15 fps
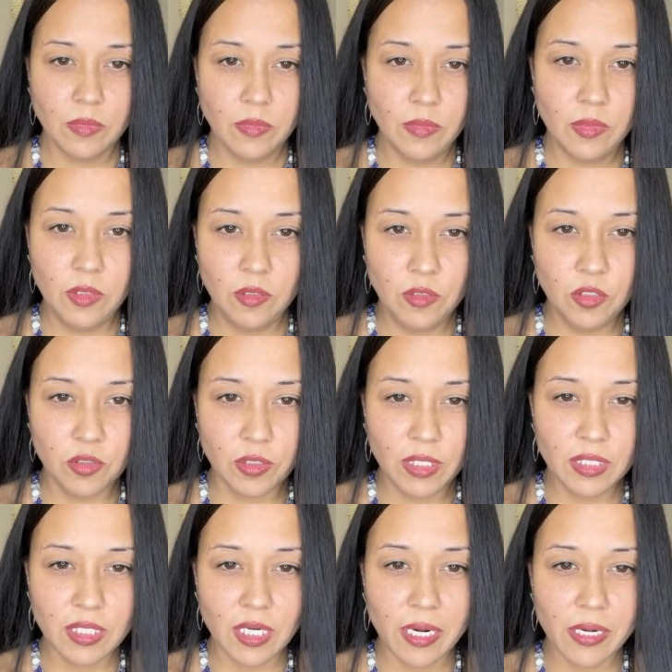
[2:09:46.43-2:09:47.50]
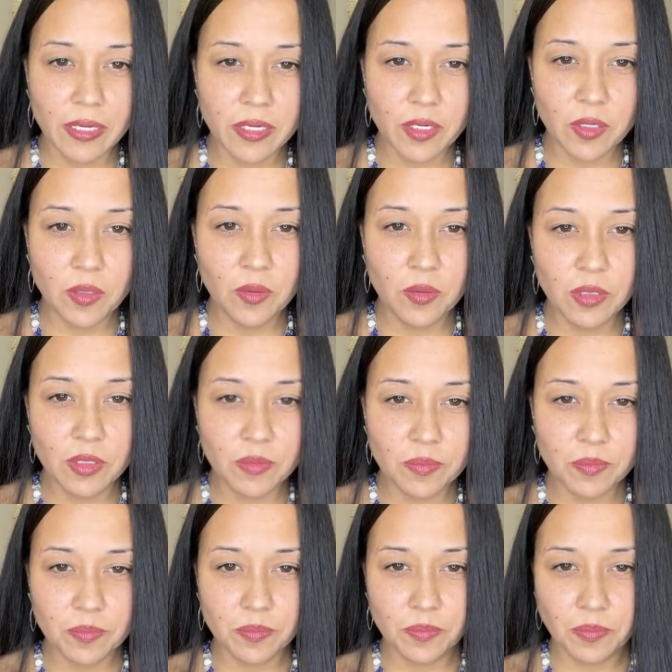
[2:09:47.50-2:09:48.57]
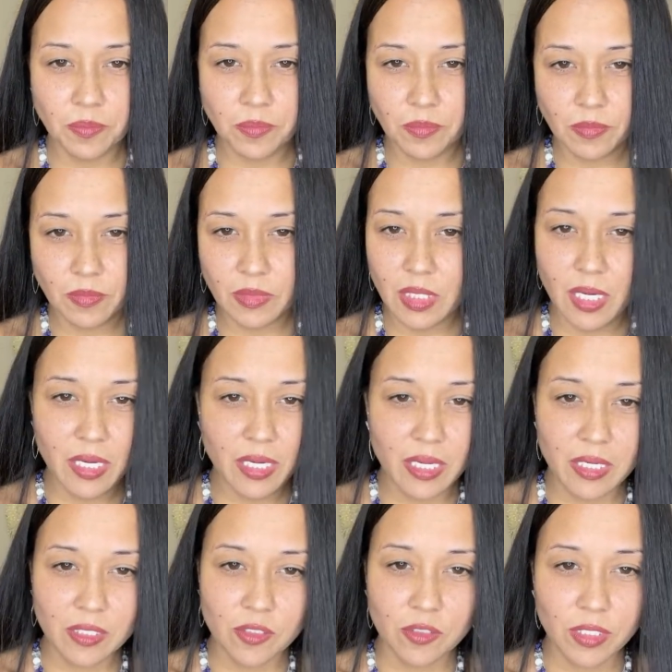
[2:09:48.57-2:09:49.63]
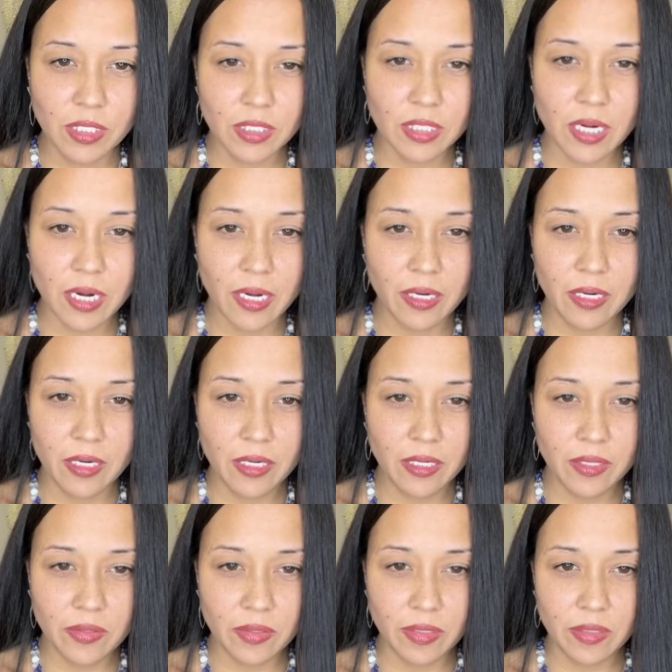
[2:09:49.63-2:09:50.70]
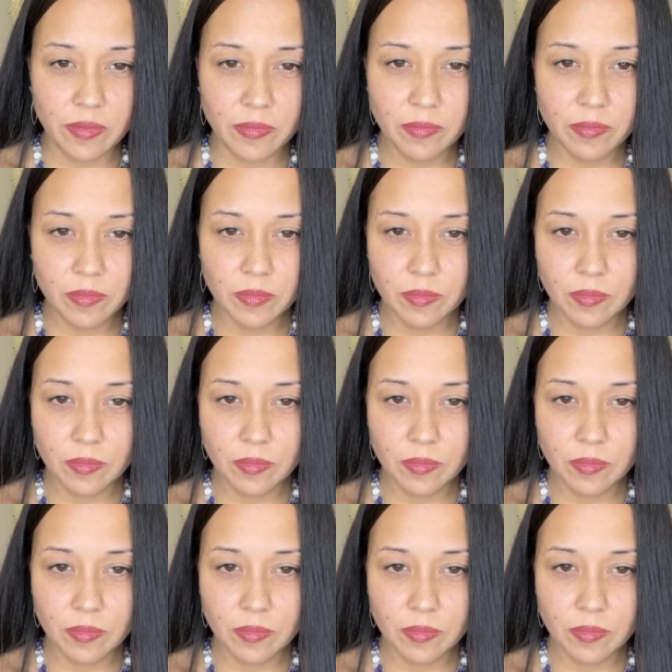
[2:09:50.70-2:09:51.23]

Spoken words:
You can drink Diet Coke. I can't drink Diet anything.